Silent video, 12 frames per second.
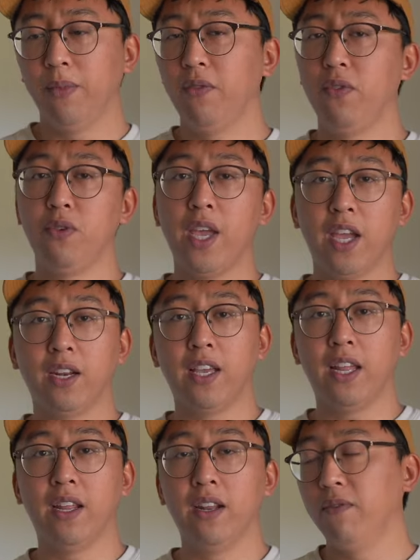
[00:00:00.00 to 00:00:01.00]
if you can't
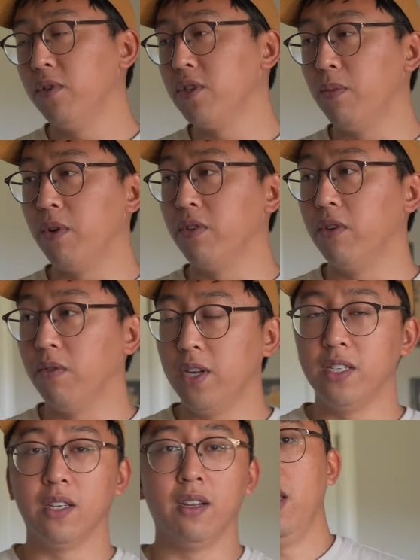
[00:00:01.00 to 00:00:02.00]
get it for some other
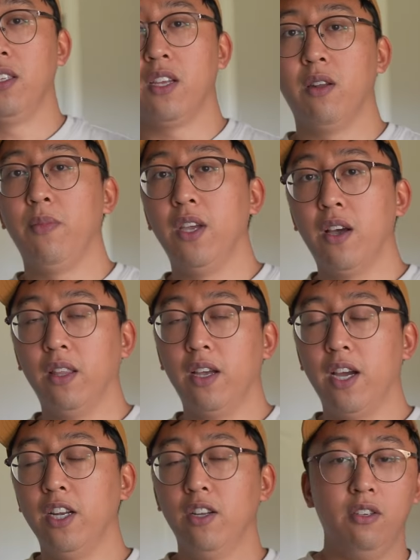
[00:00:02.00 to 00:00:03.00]
reason, it's going to be online.